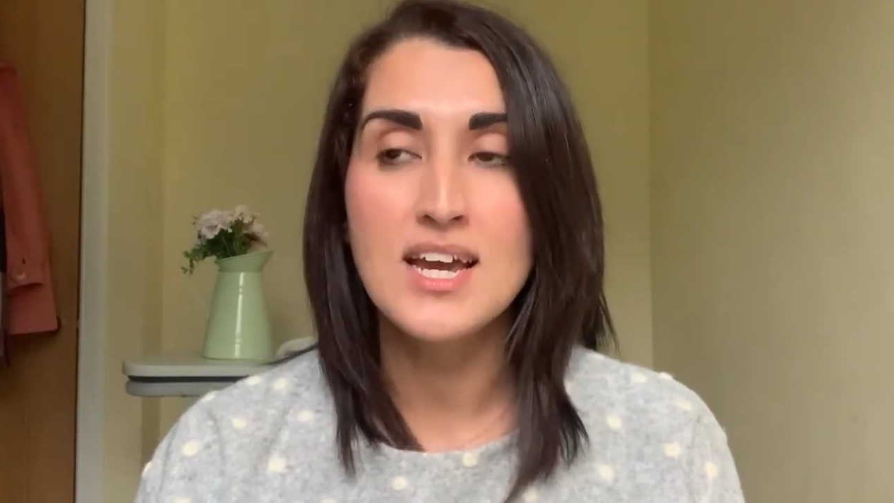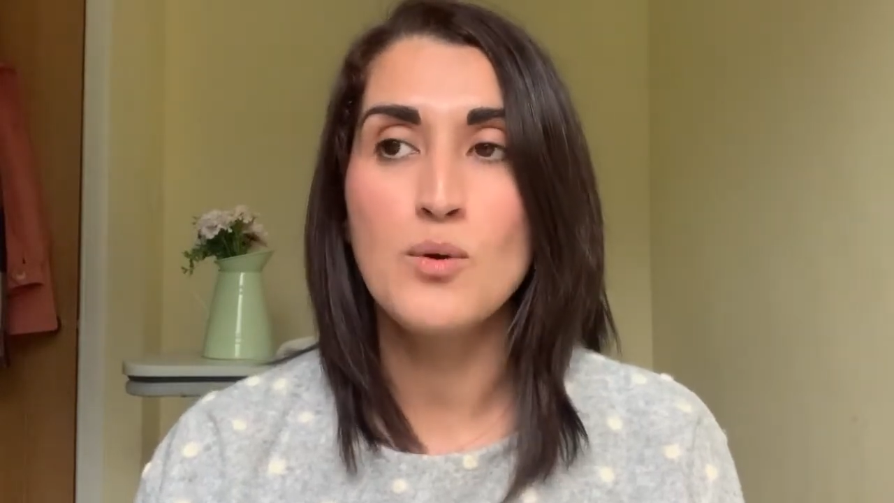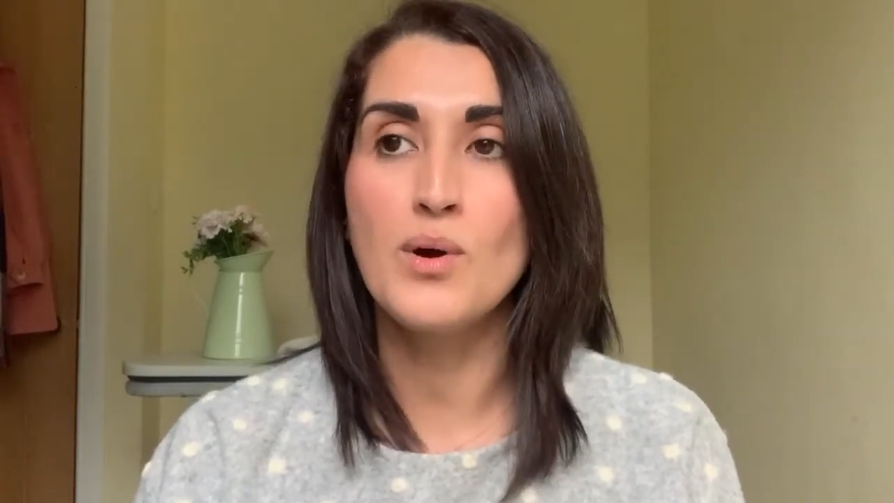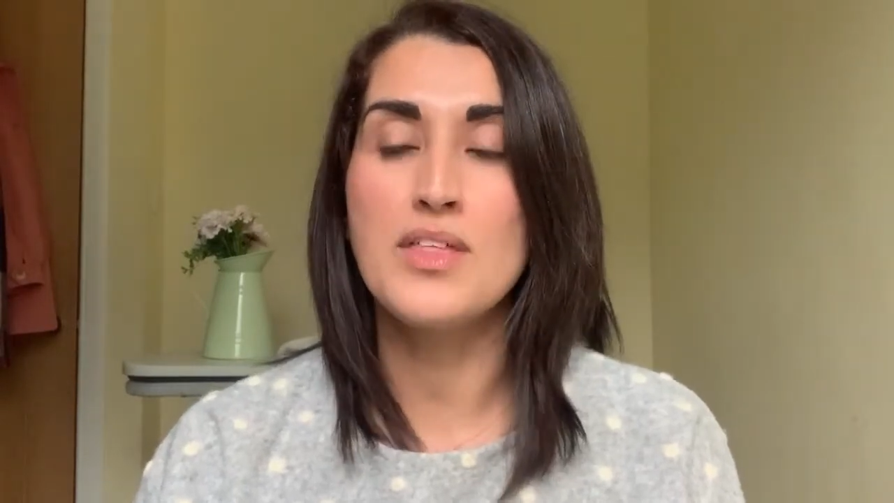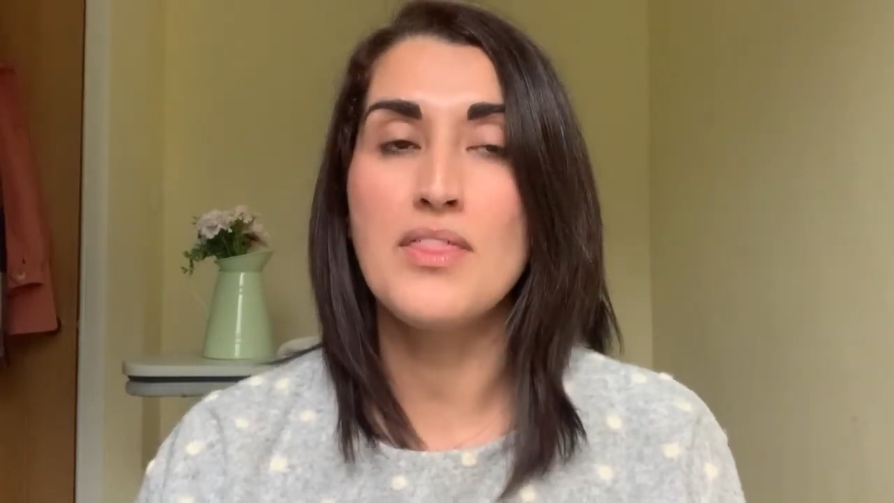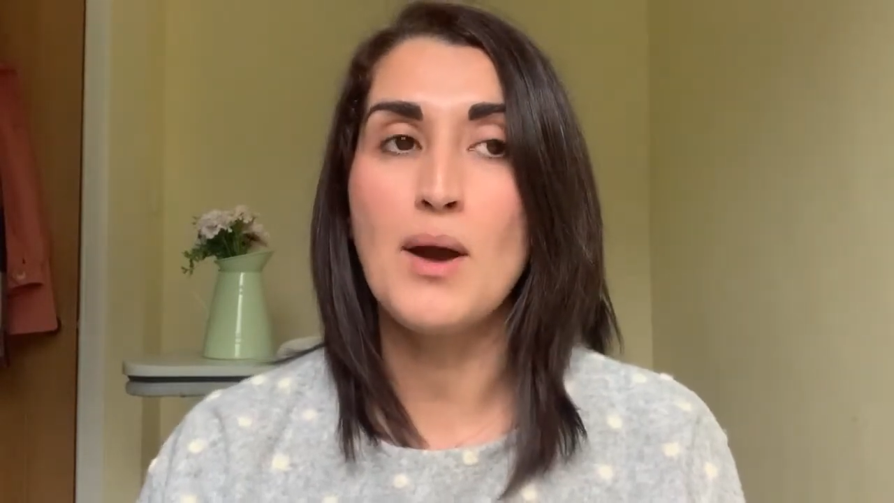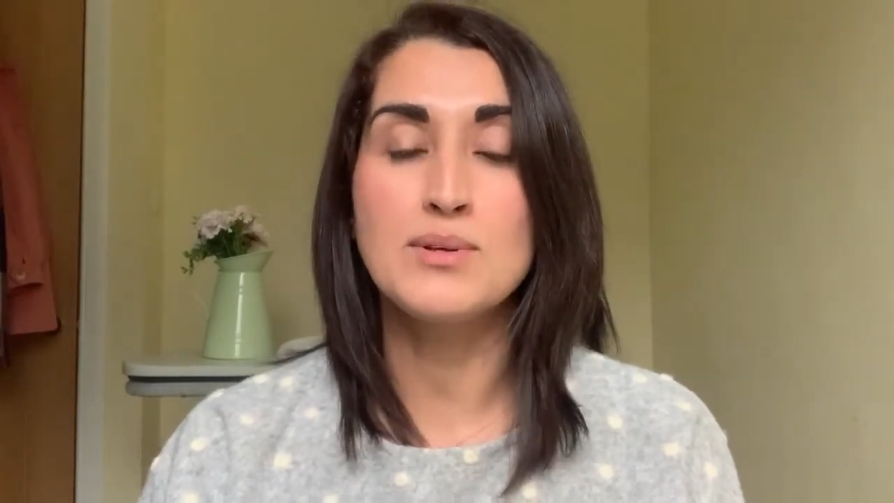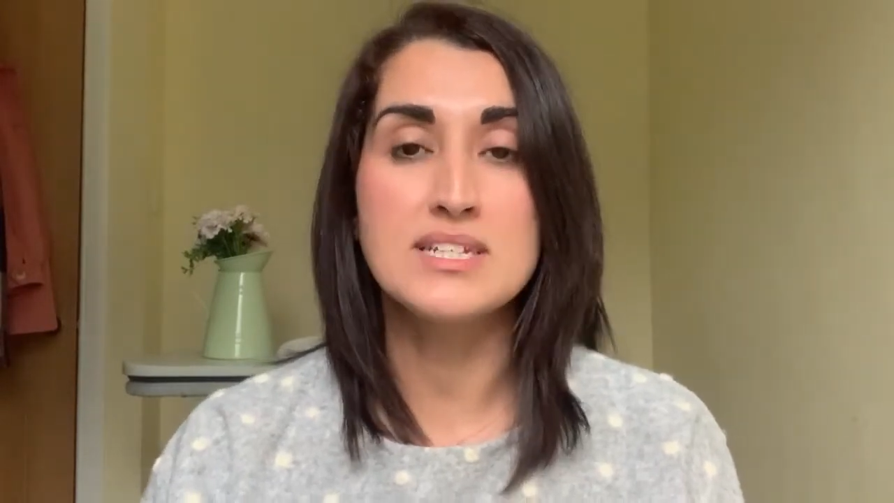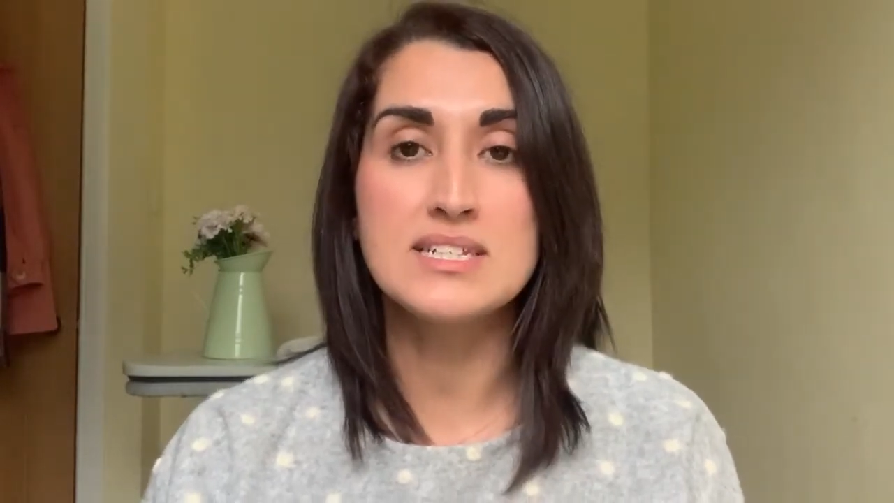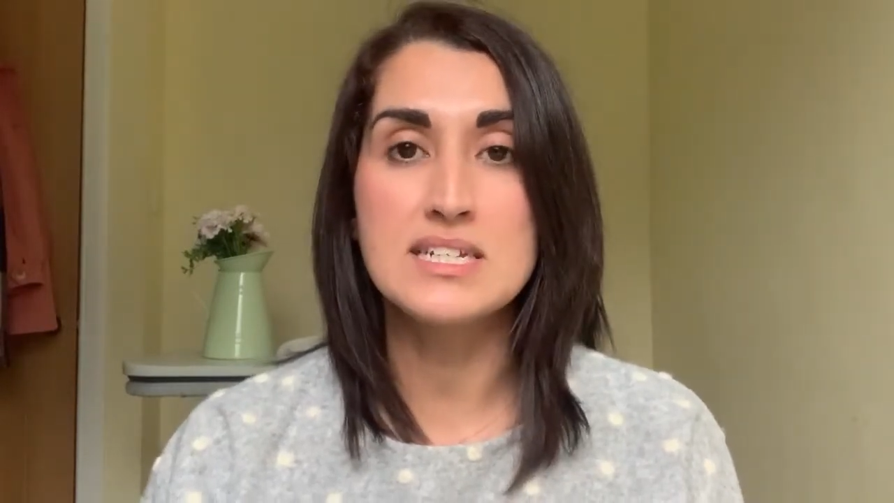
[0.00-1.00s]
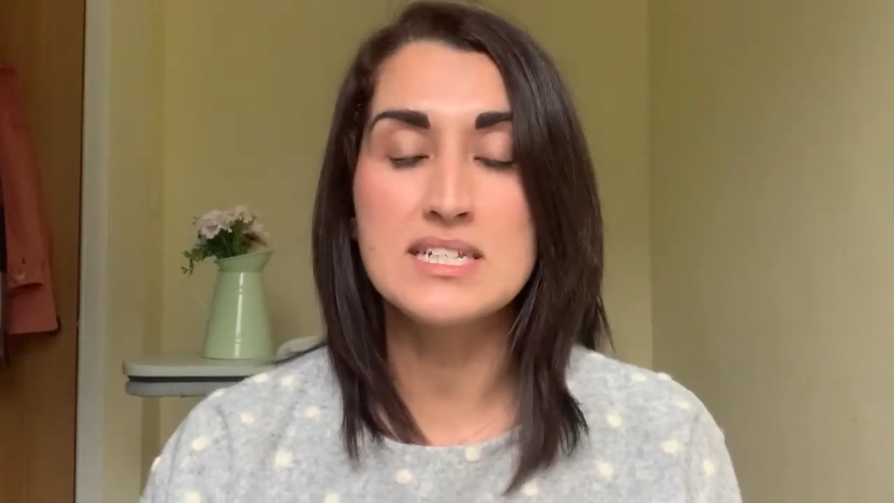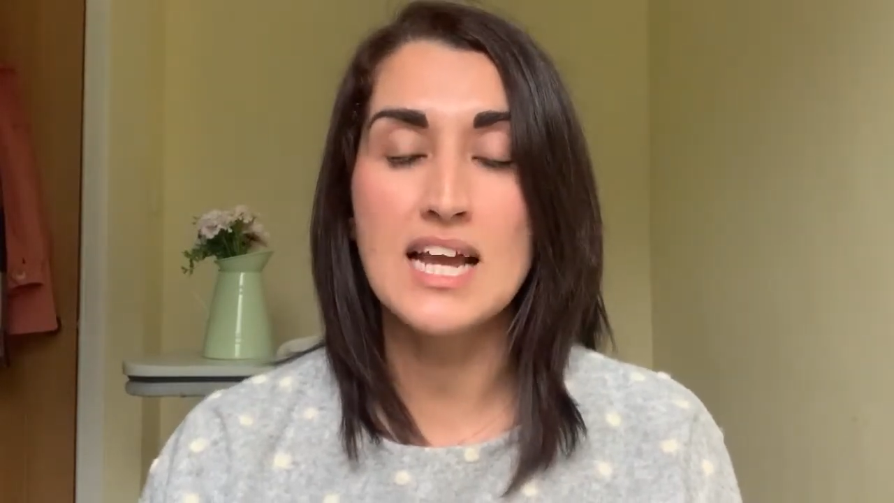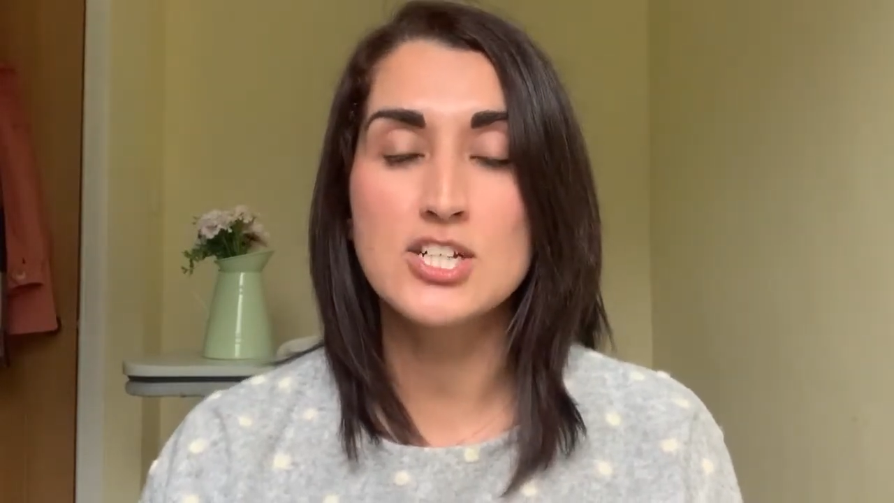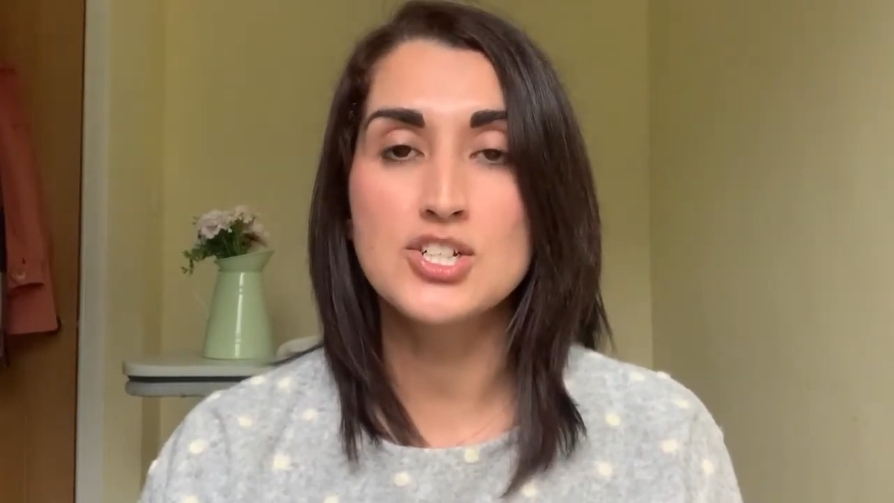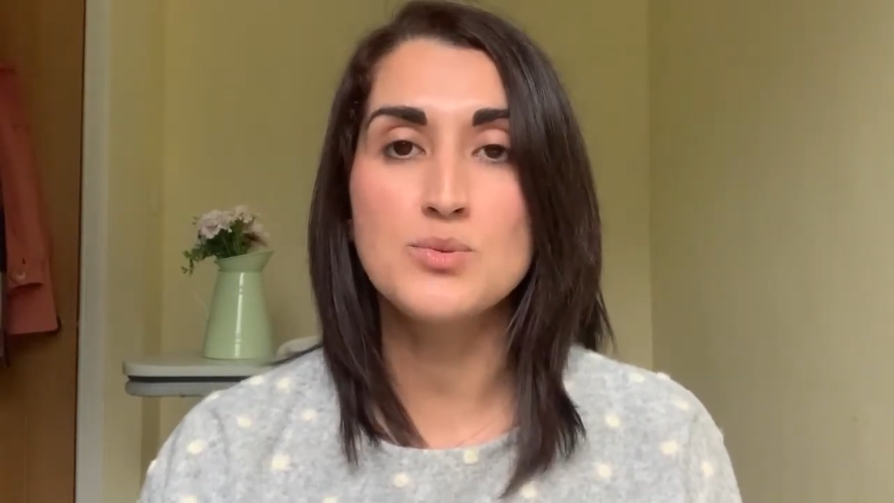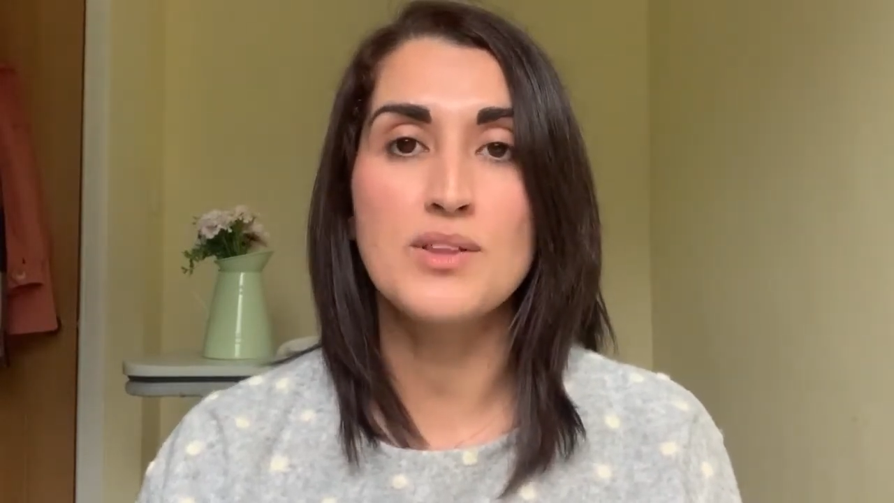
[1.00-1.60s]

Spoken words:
whether that was a C-section,